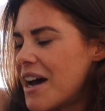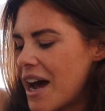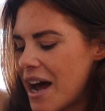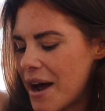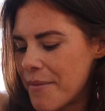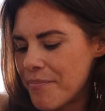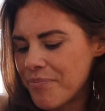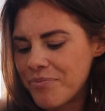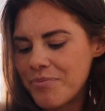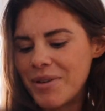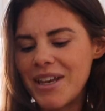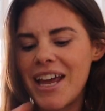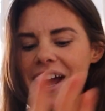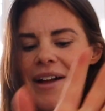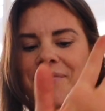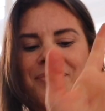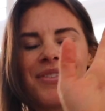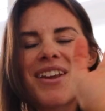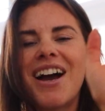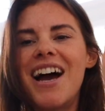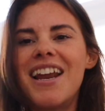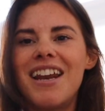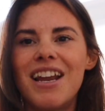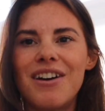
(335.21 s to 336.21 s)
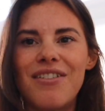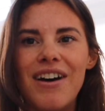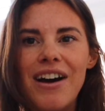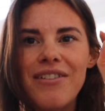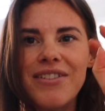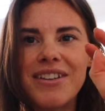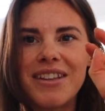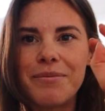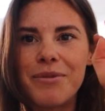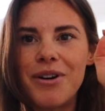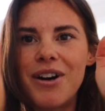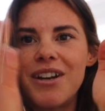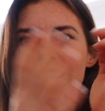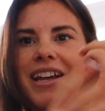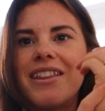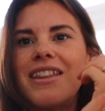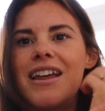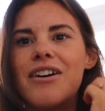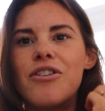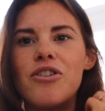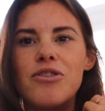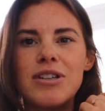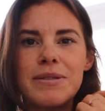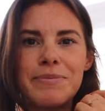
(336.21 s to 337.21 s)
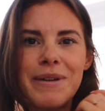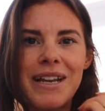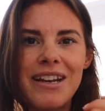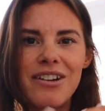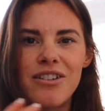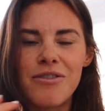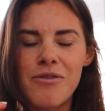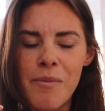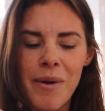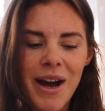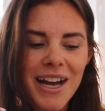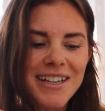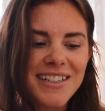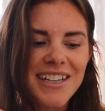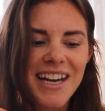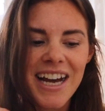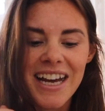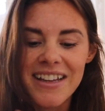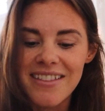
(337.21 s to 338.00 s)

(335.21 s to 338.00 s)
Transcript: But yeah, I love having them on, and they're always my little reminder,